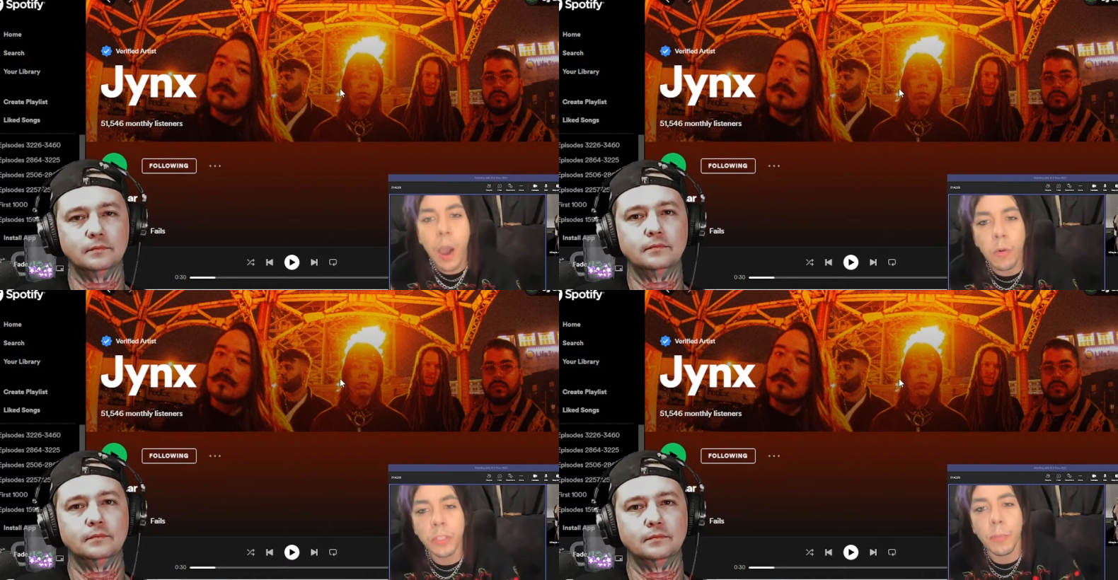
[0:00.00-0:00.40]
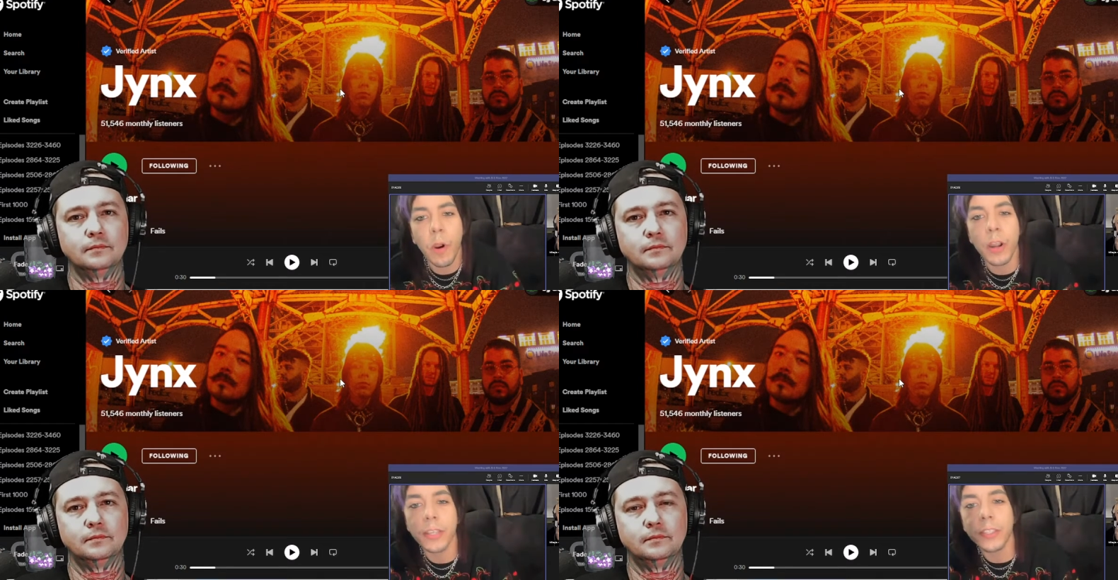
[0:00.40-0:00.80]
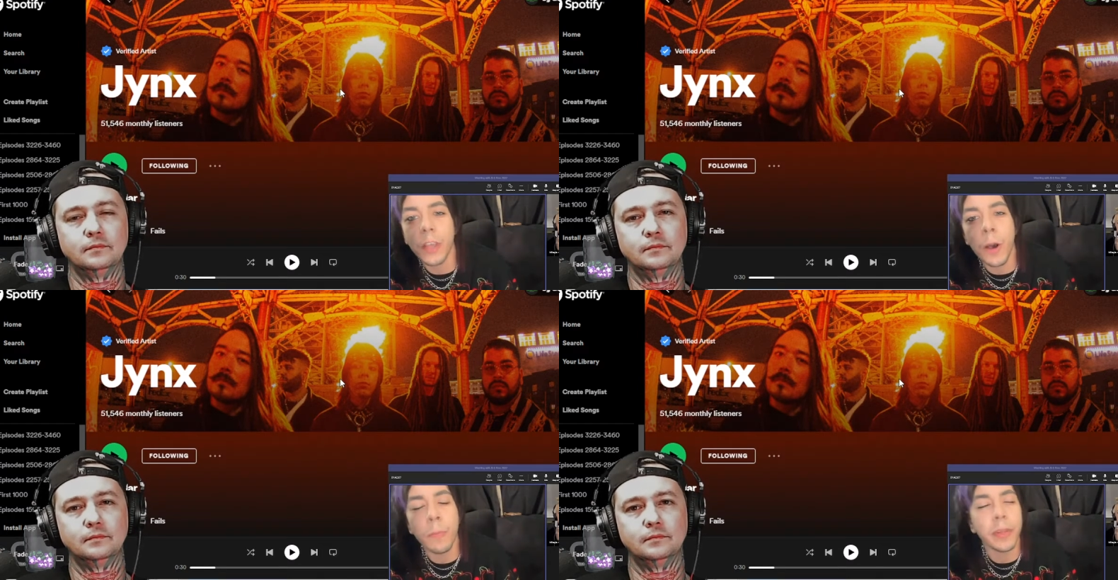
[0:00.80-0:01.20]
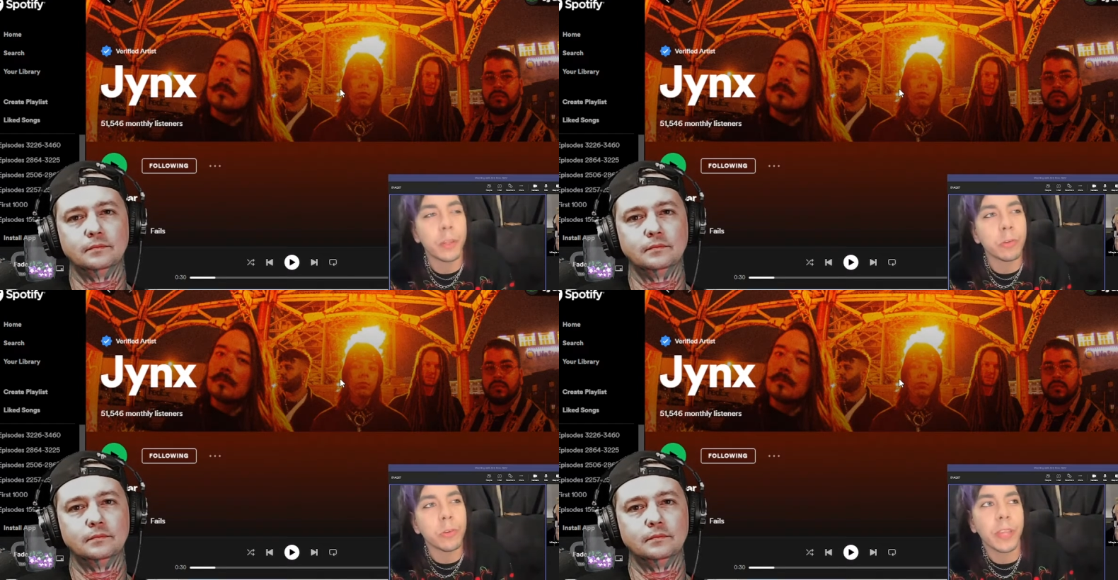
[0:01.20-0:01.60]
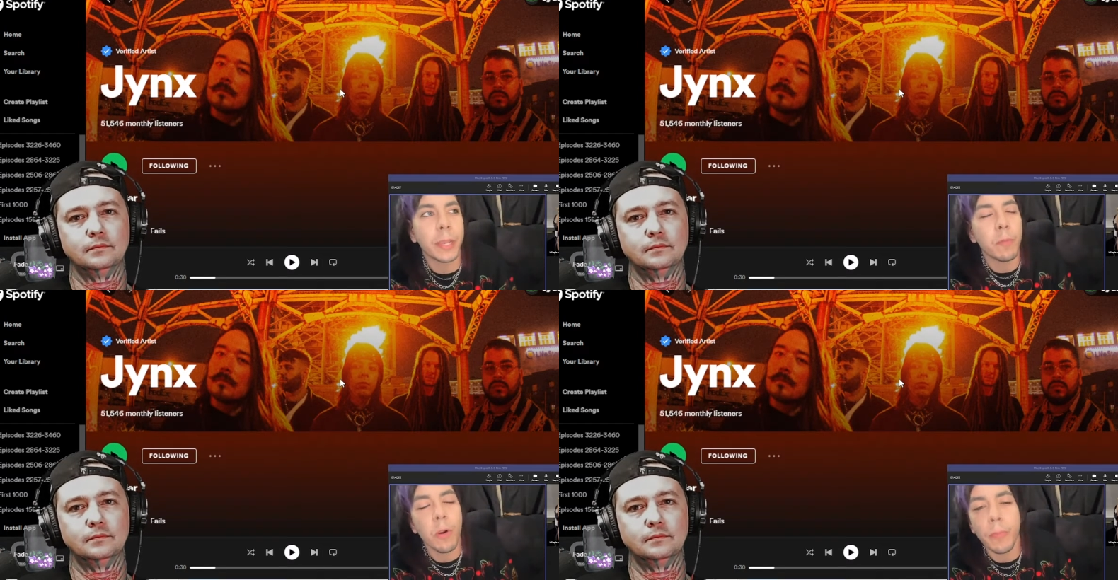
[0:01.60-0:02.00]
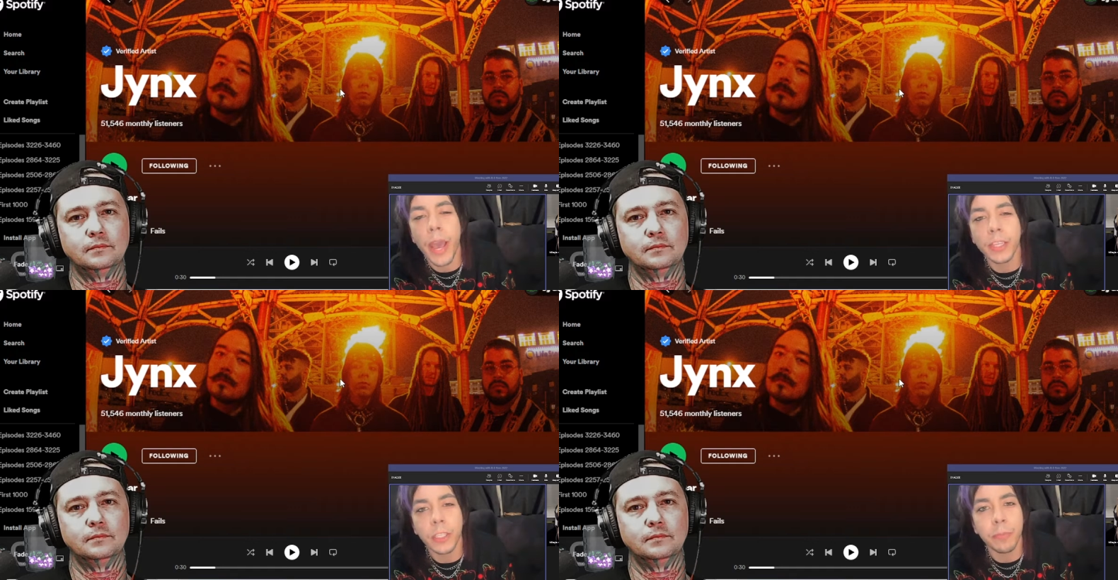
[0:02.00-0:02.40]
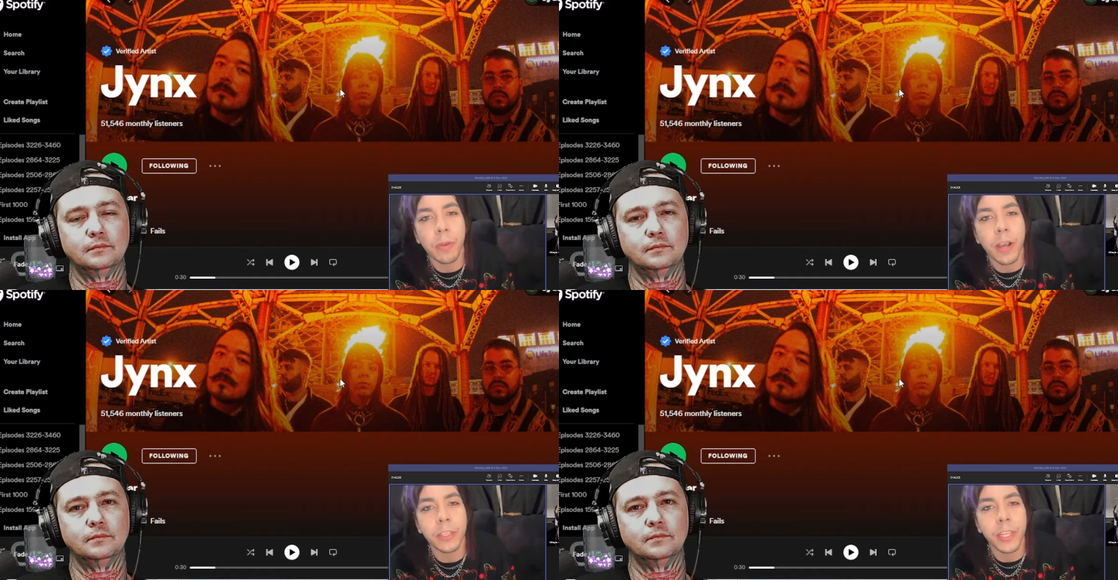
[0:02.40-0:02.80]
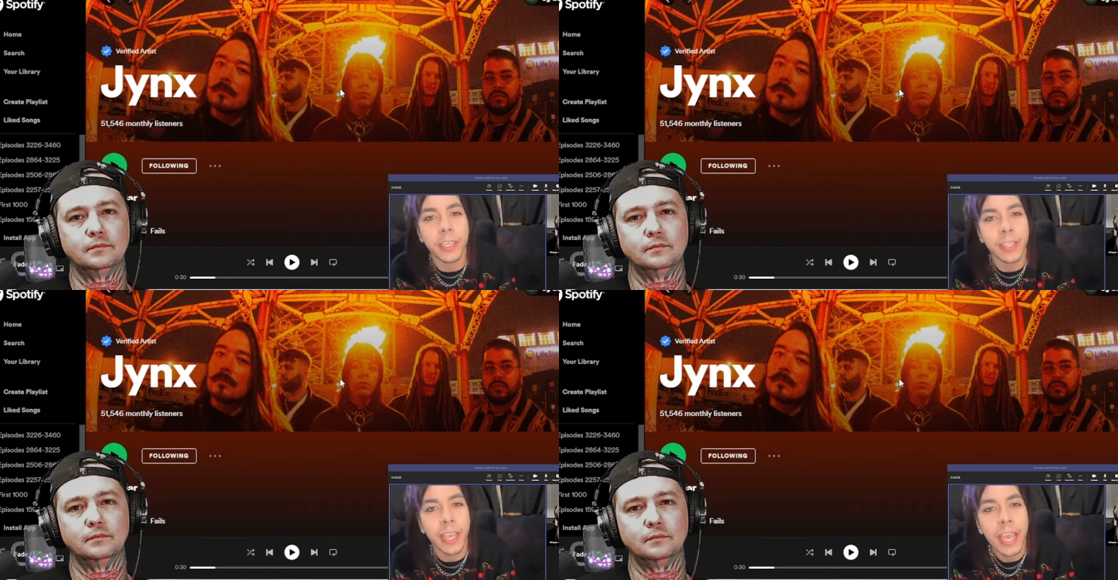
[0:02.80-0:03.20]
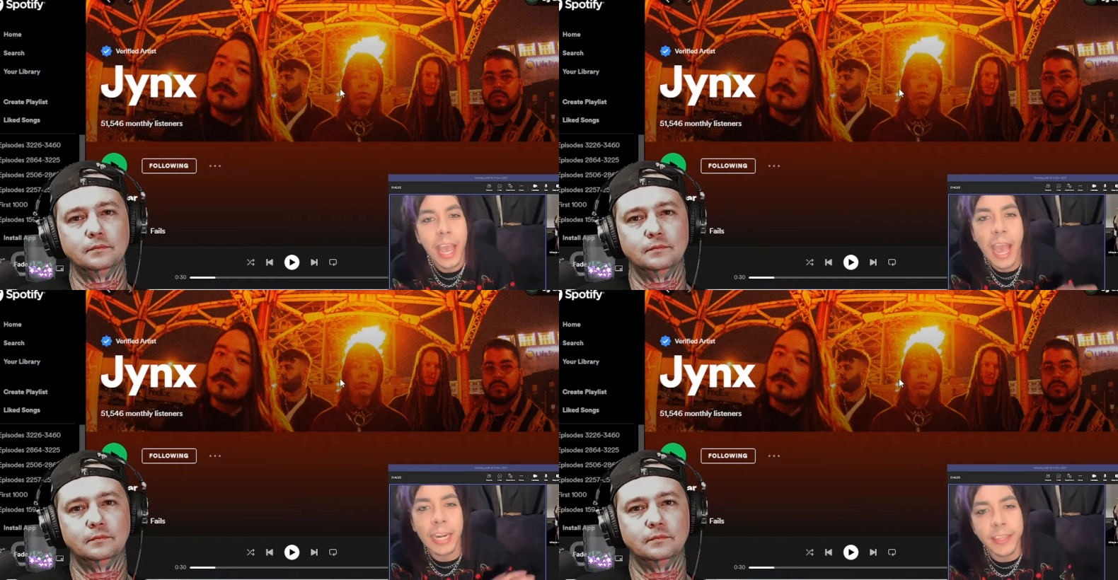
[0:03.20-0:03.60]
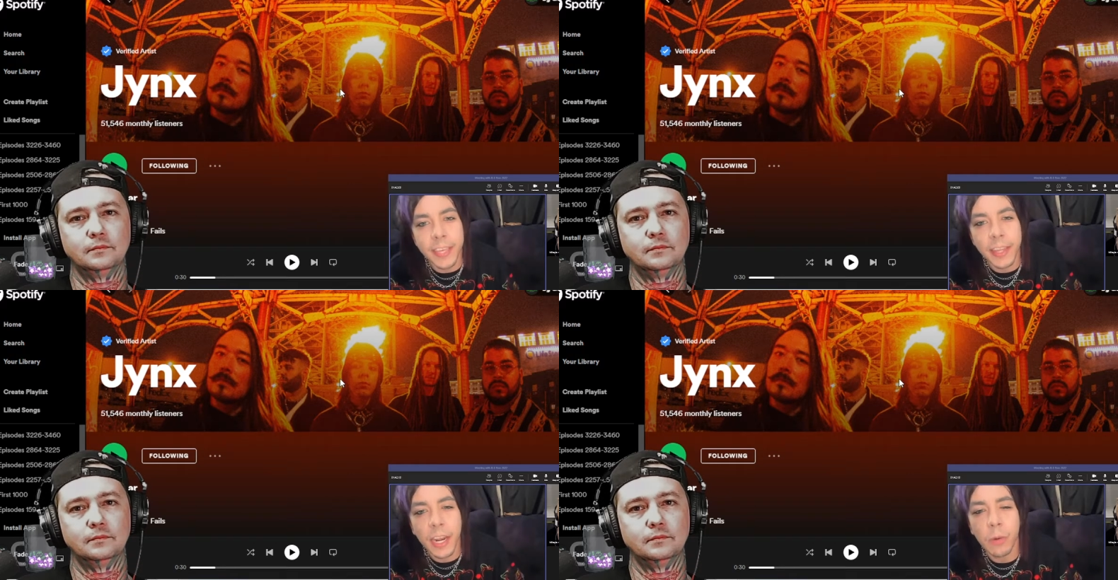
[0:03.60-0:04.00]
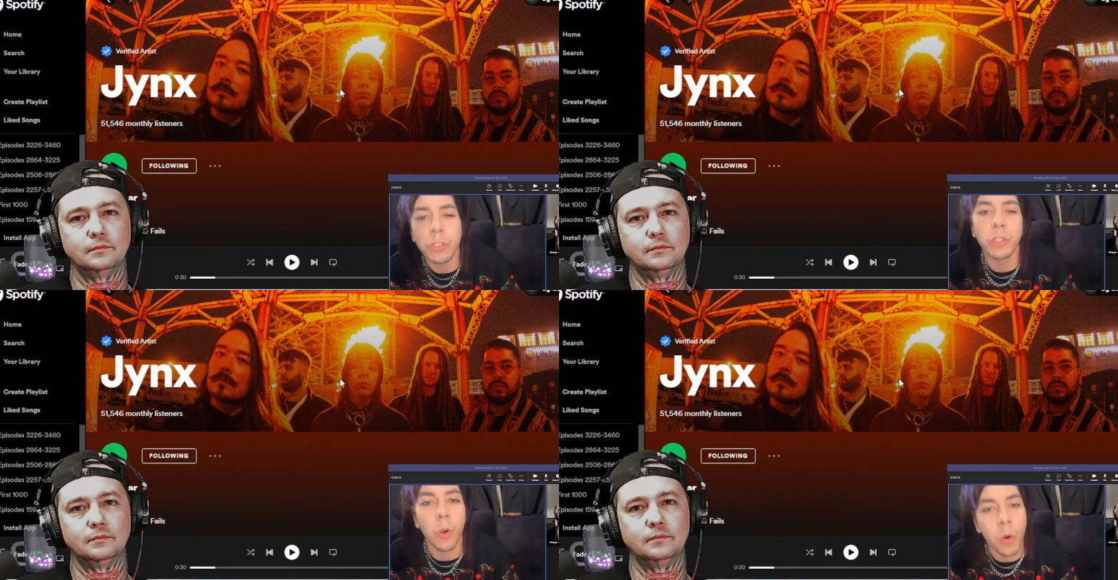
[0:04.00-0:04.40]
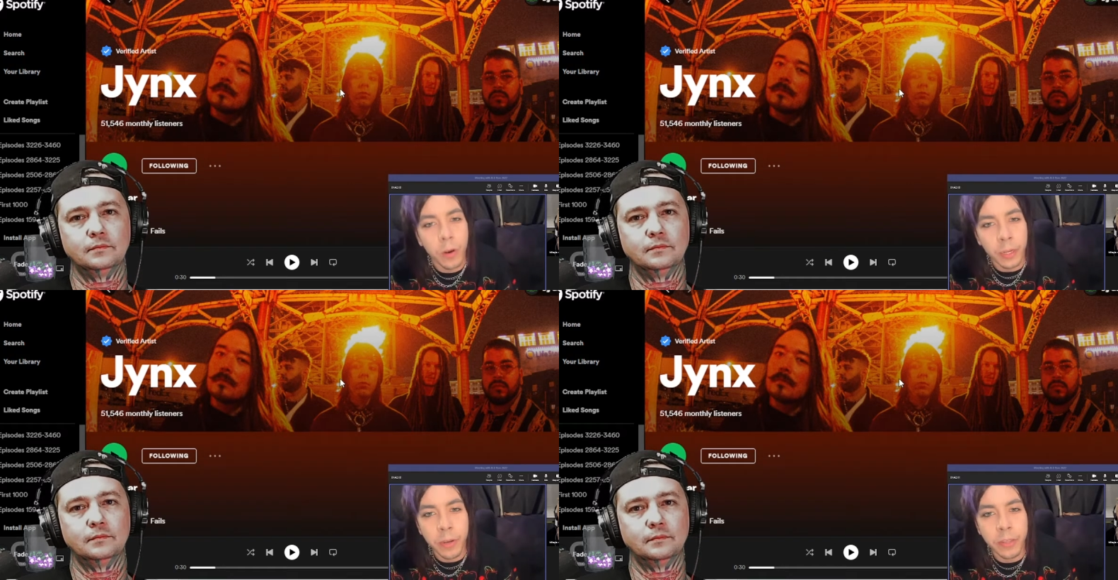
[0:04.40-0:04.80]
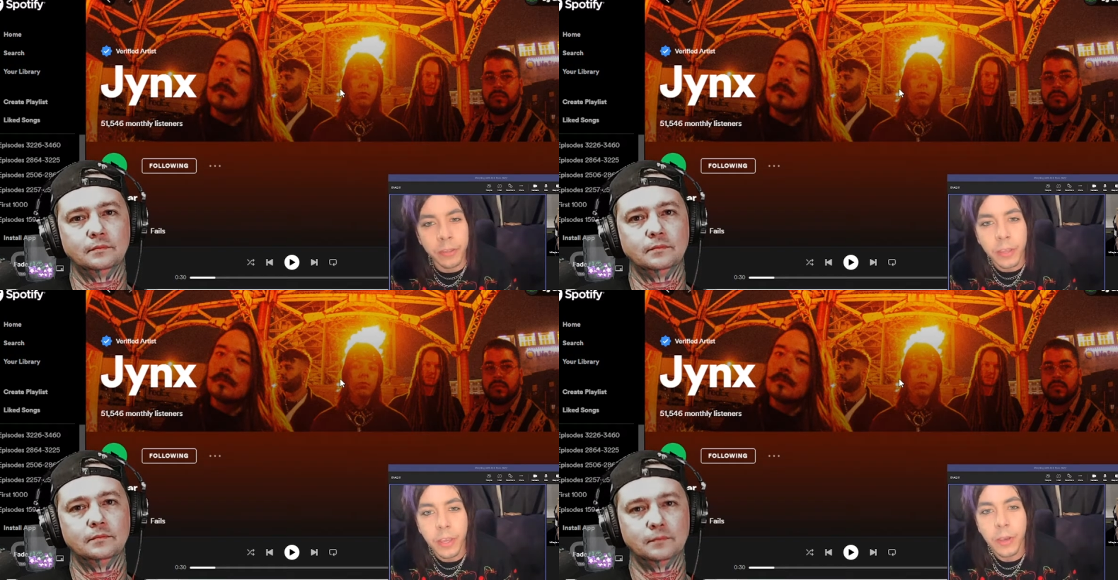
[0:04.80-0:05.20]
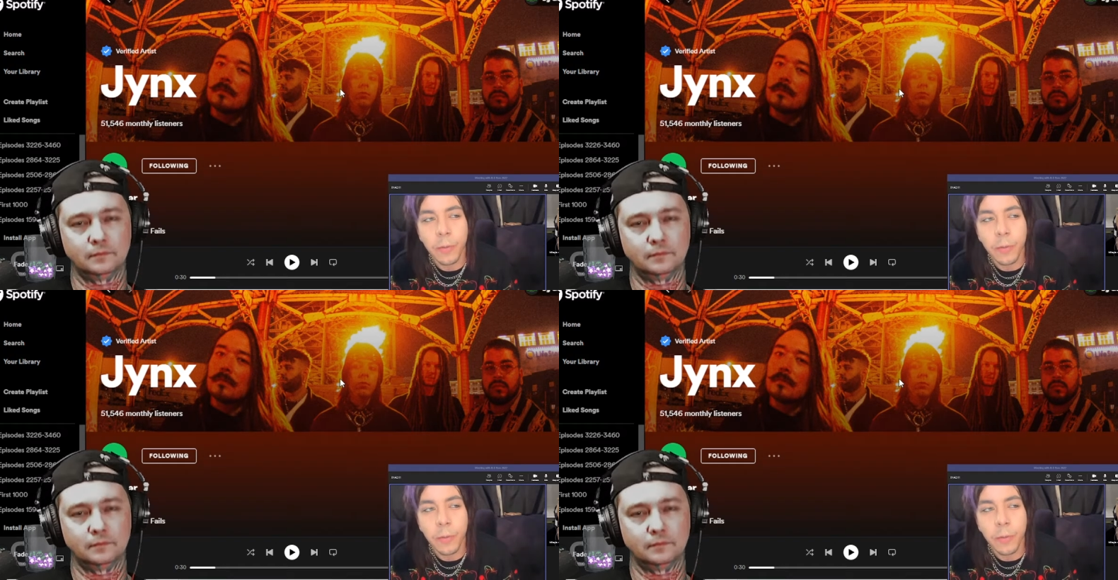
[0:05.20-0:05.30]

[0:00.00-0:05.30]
Speaker 1: i was a part of some but those were like more passion projects like anything that i was touring with